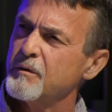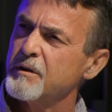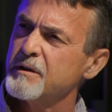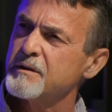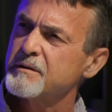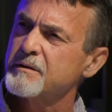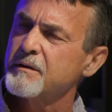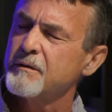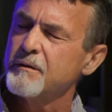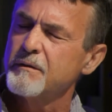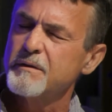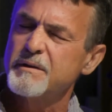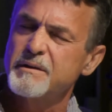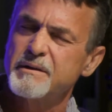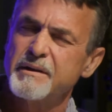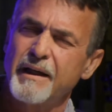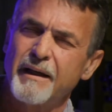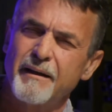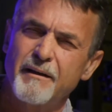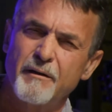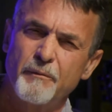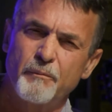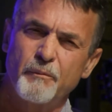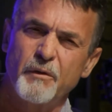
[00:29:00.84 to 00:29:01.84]
I was
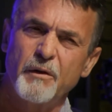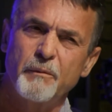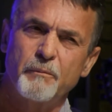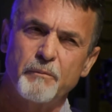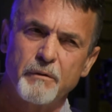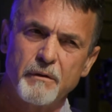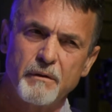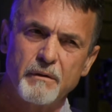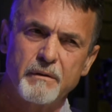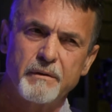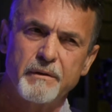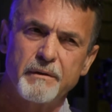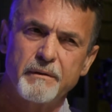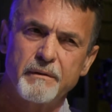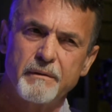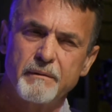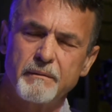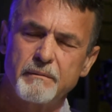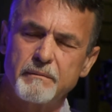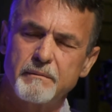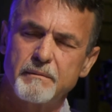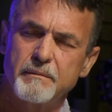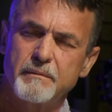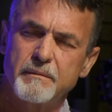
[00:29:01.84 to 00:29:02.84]
causing other people
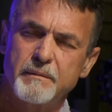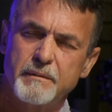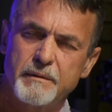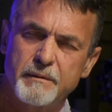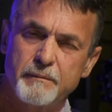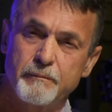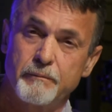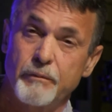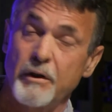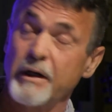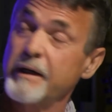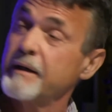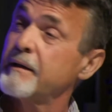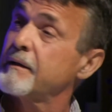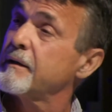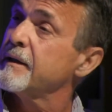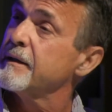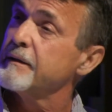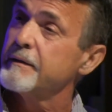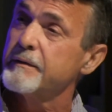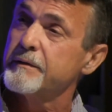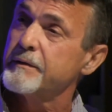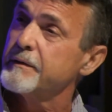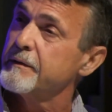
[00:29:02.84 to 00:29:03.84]
to break
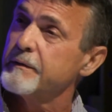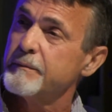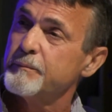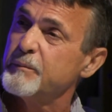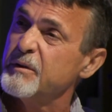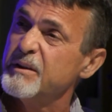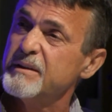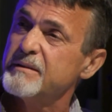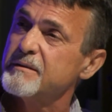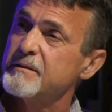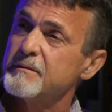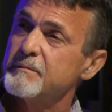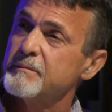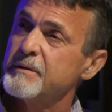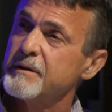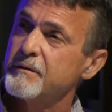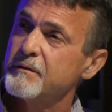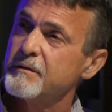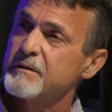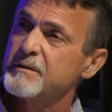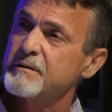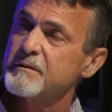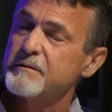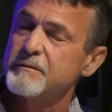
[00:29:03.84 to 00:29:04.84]
into pieces
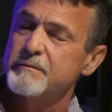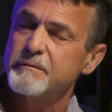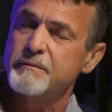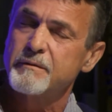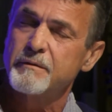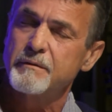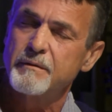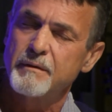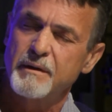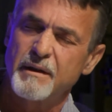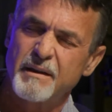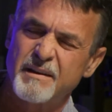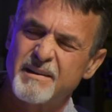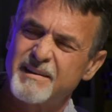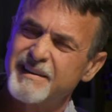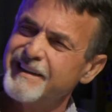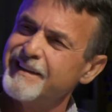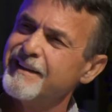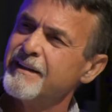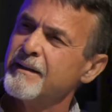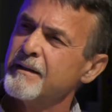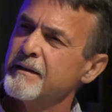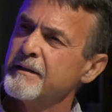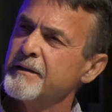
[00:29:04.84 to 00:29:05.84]
because of a
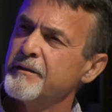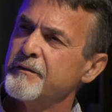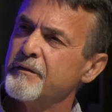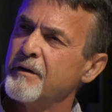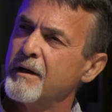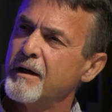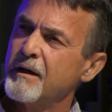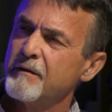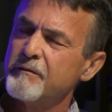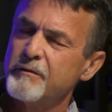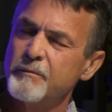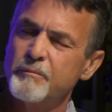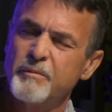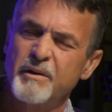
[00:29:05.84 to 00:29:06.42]
singular drive.